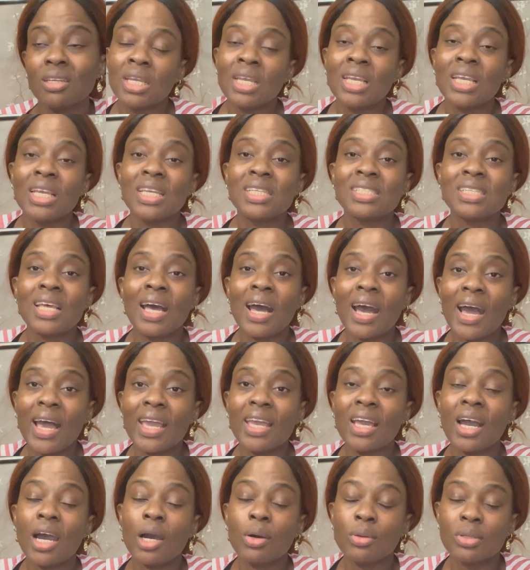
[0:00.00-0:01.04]
is high
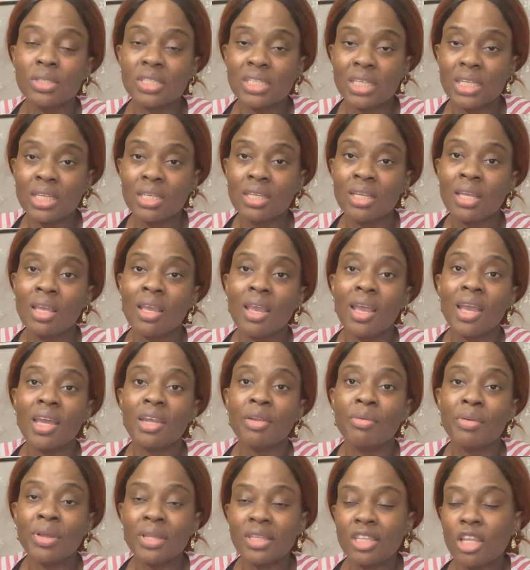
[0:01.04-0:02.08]
housing
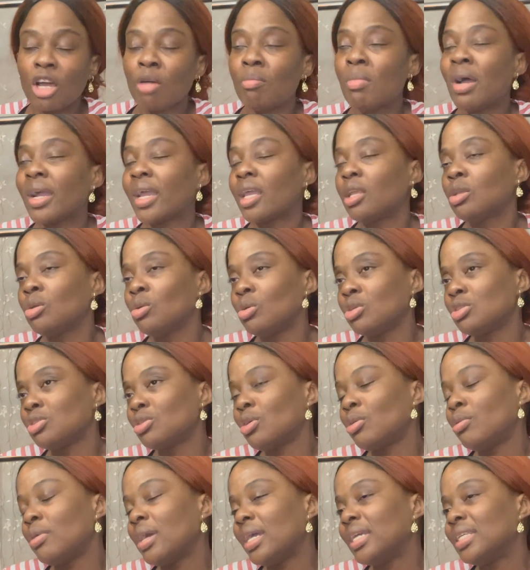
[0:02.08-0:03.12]
and rental market cost,
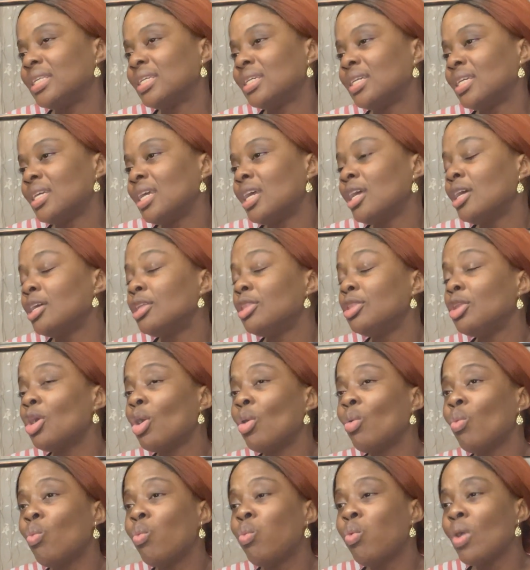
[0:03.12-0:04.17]
alright? The
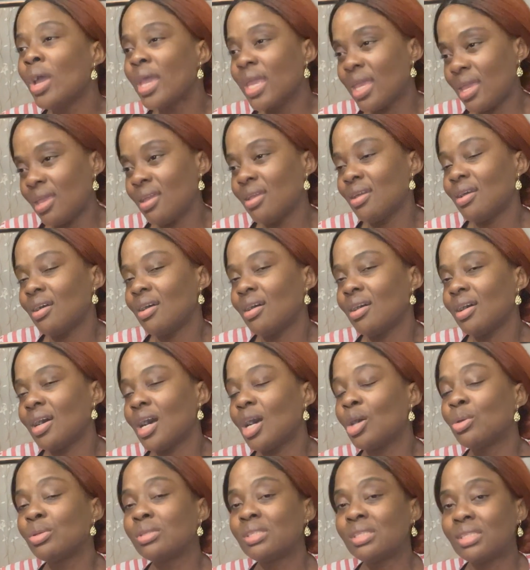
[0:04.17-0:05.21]
way
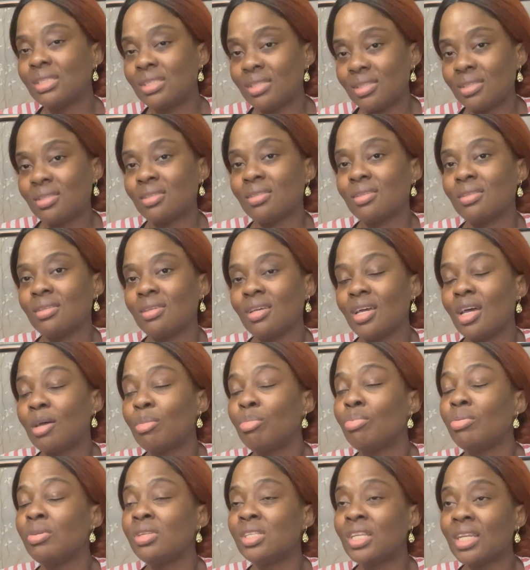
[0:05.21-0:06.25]
houses are
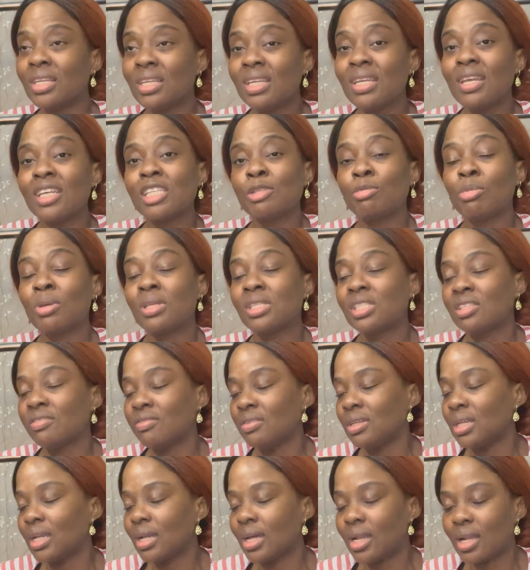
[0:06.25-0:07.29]
presently expensive
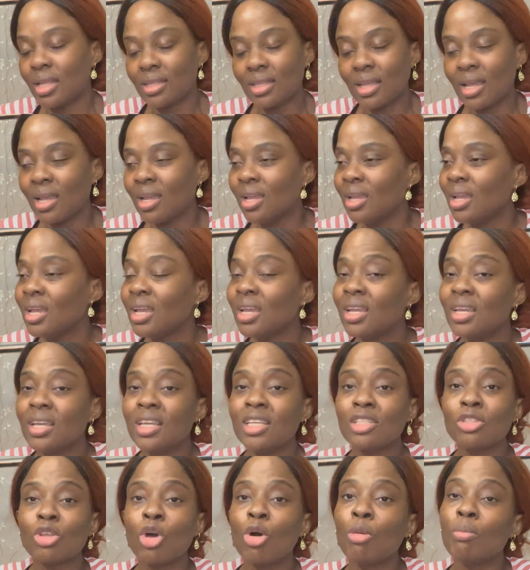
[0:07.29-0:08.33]
in Canada
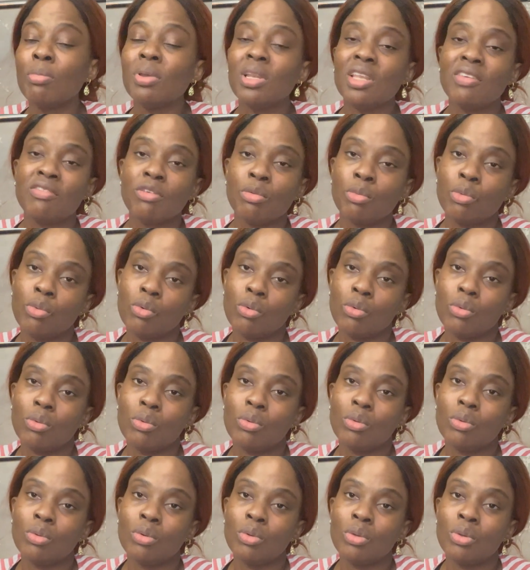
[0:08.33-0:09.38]
is unbelievable.
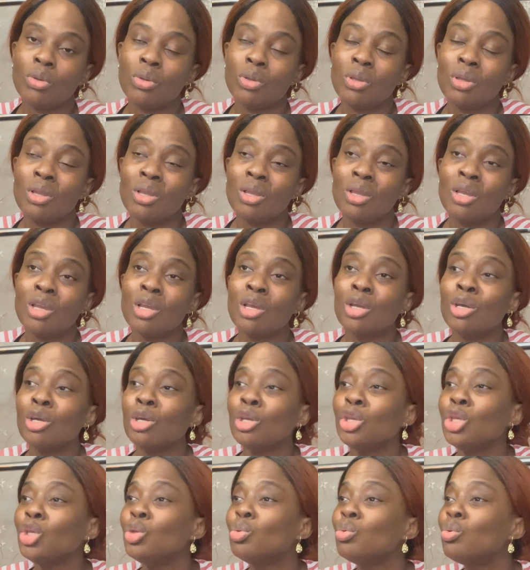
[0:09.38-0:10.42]

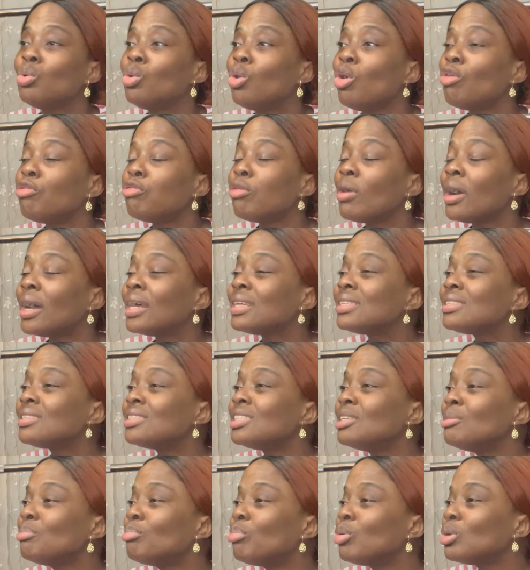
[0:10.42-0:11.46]
You will go for a
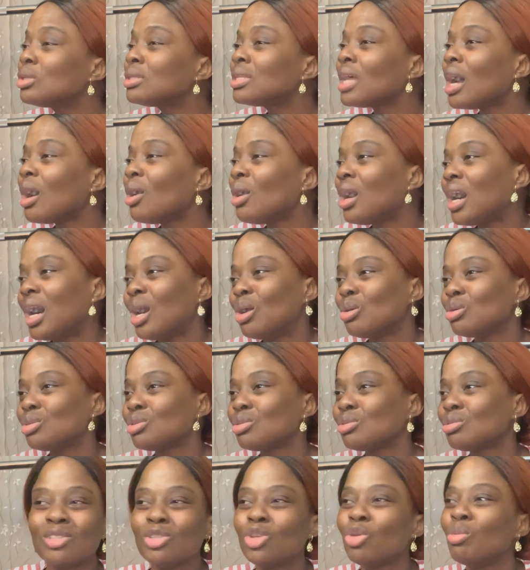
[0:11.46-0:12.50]
simple
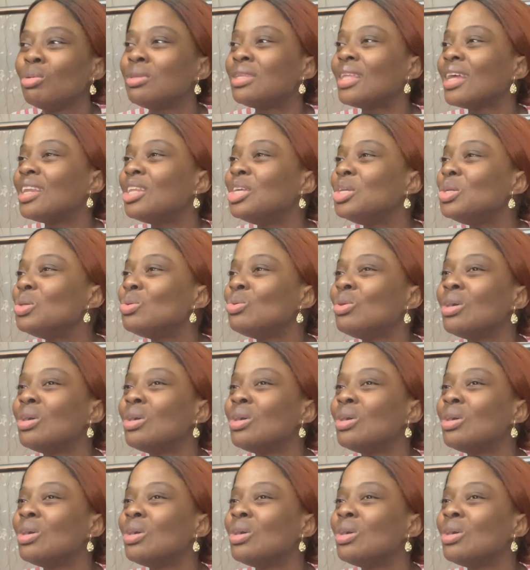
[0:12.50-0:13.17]
townhouse, they'll be telling you